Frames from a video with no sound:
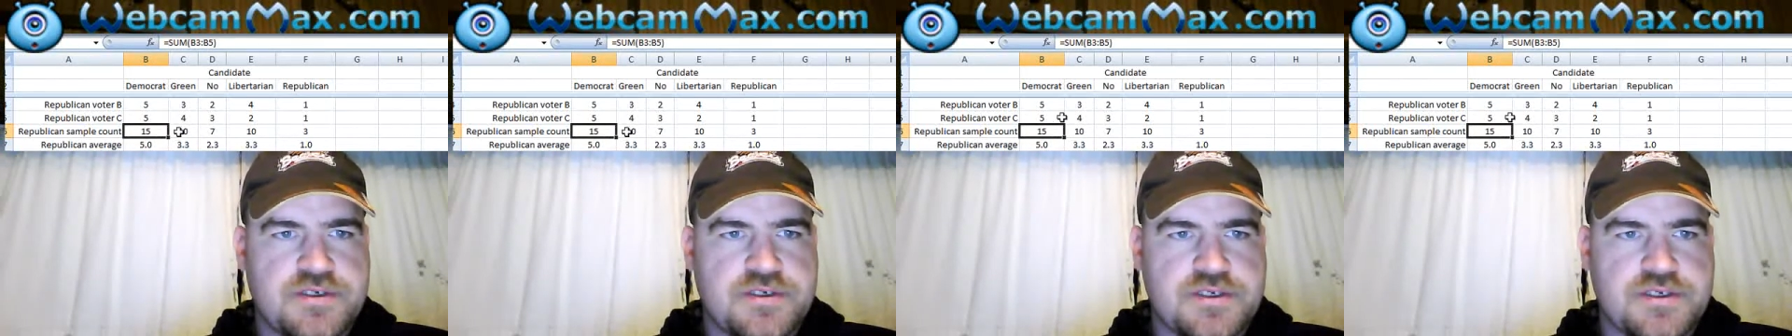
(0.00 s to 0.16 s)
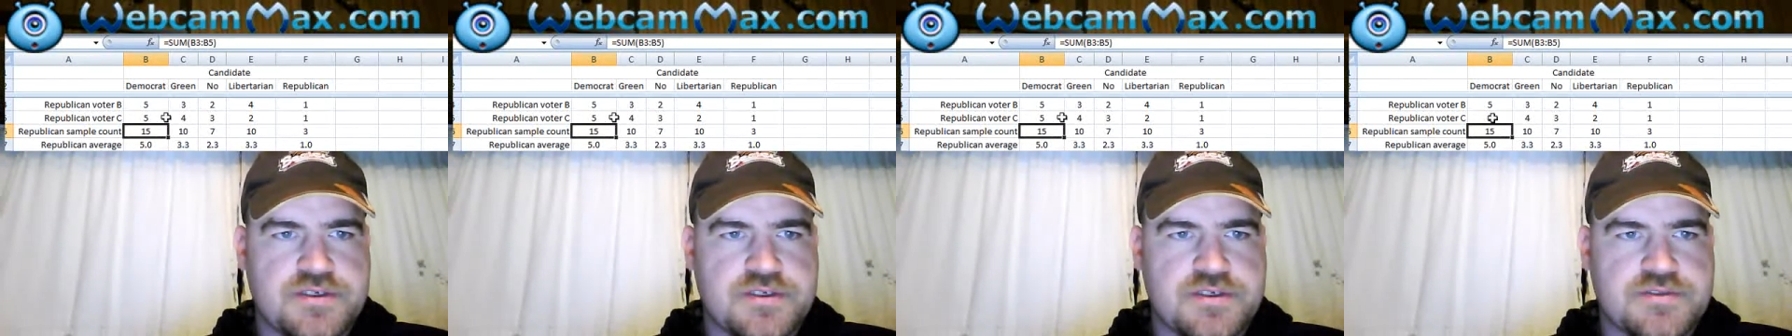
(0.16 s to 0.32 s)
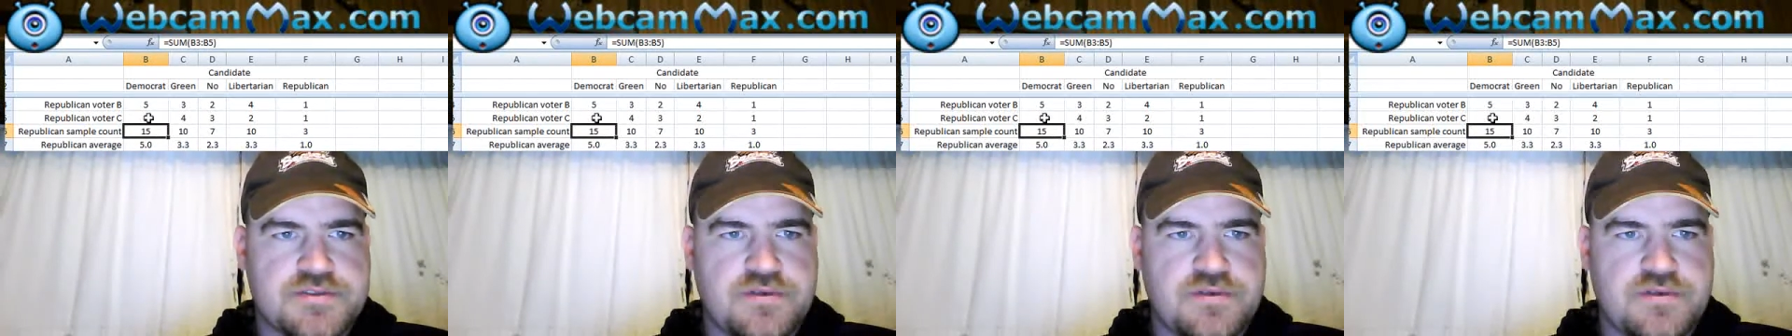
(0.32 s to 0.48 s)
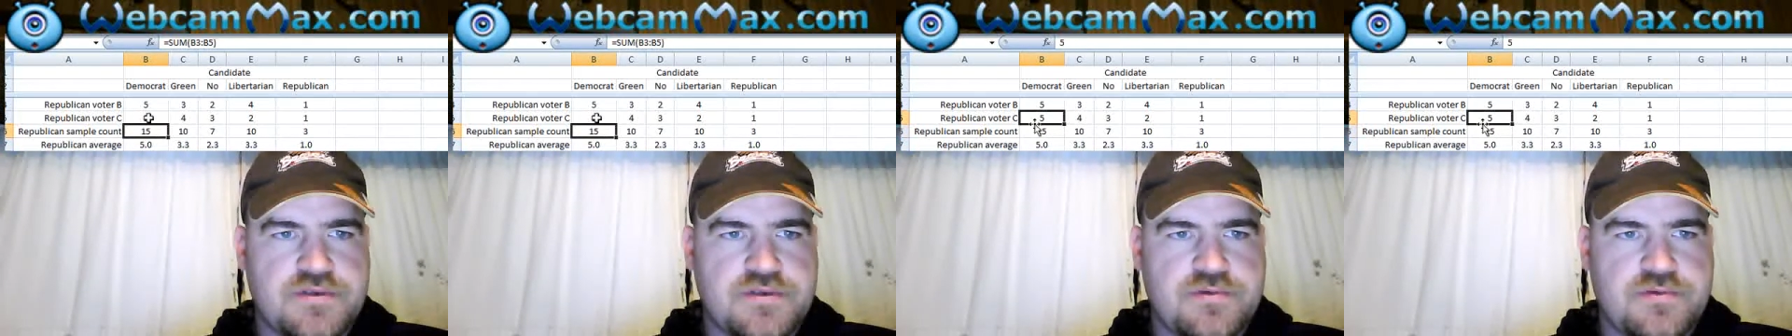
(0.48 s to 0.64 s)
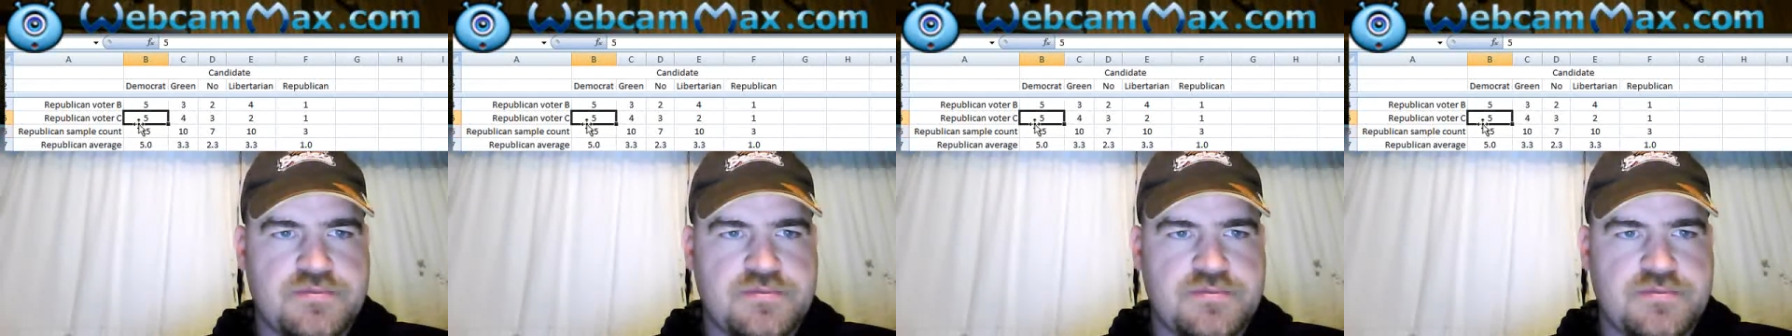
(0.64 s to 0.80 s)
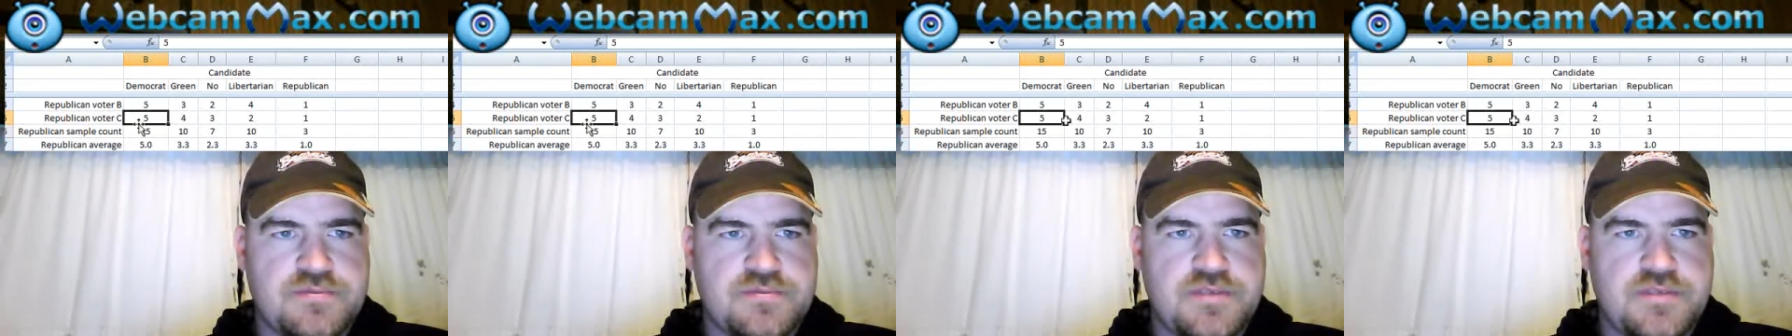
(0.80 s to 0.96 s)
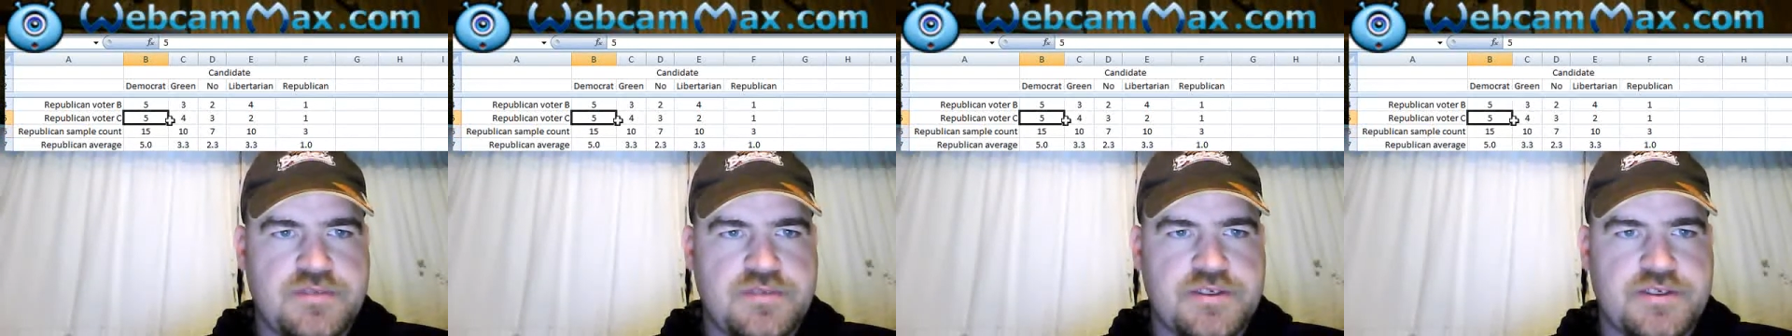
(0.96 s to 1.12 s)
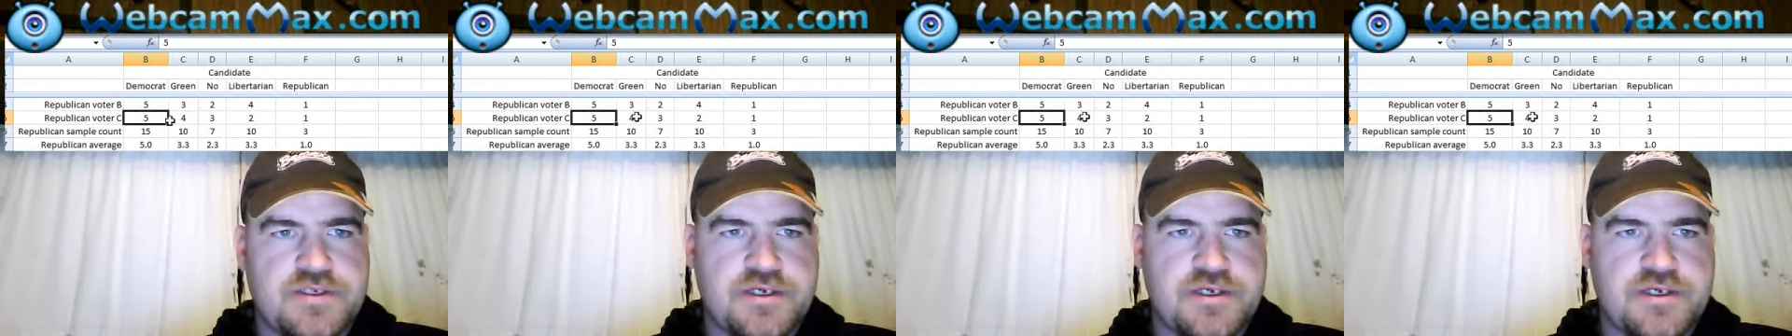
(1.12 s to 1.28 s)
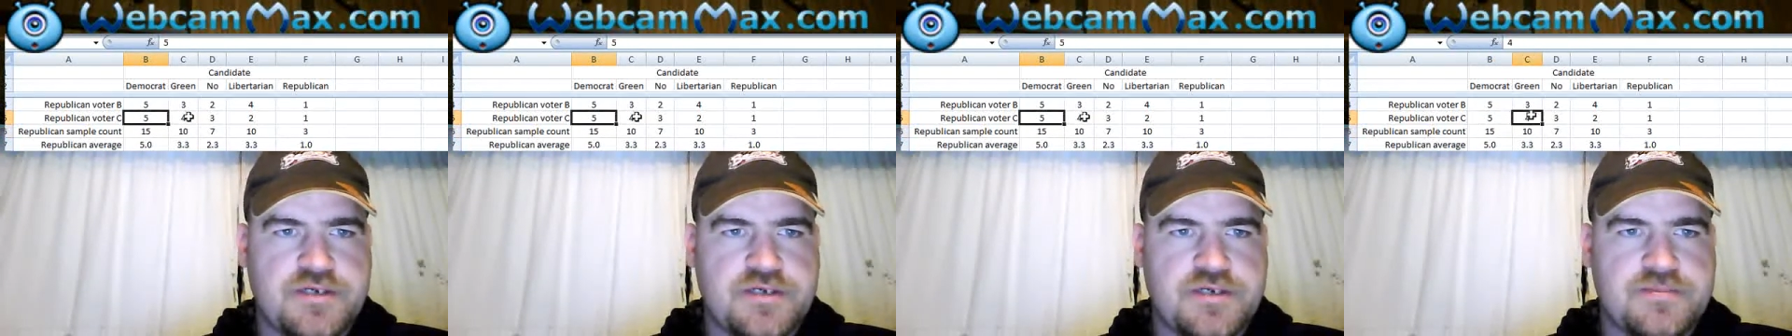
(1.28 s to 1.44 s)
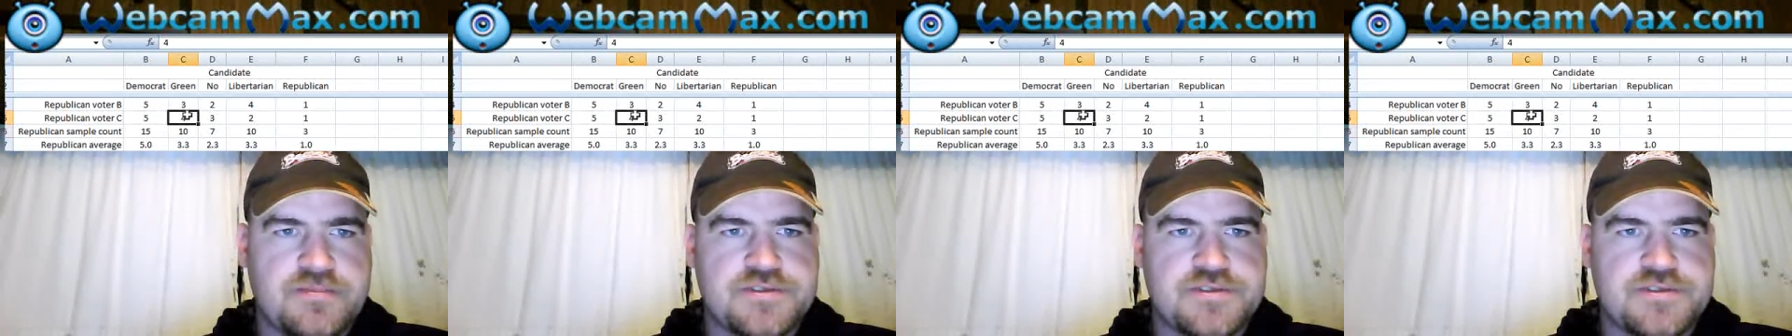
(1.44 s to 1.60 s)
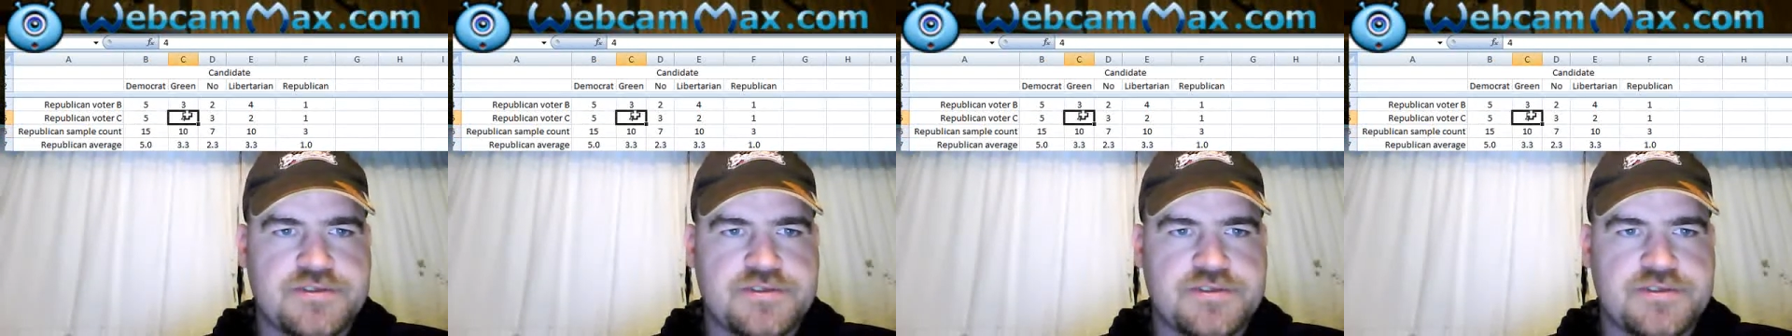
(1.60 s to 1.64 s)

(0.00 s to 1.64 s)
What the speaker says: So the only plugged in numbers